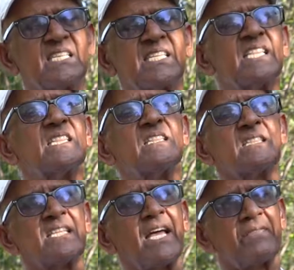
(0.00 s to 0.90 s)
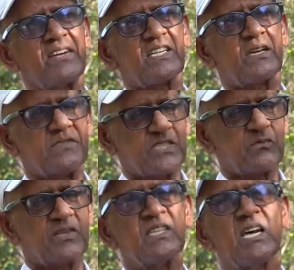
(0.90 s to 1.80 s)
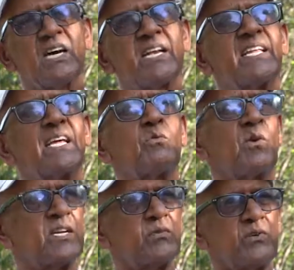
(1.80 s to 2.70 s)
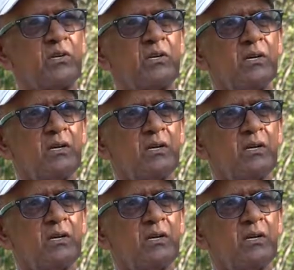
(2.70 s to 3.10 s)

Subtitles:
then the effect of this one are real wonderful.